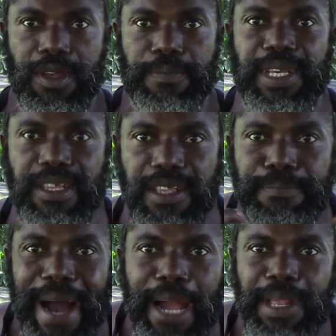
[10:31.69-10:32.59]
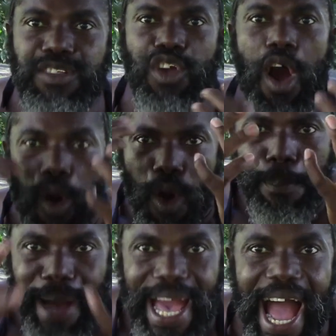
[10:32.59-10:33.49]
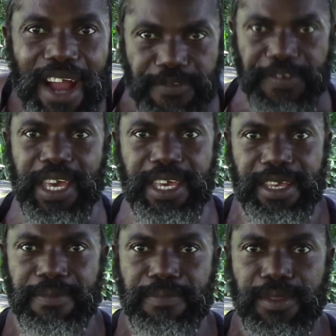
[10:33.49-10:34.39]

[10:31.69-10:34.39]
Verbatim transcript: Because the Bible is your own biography.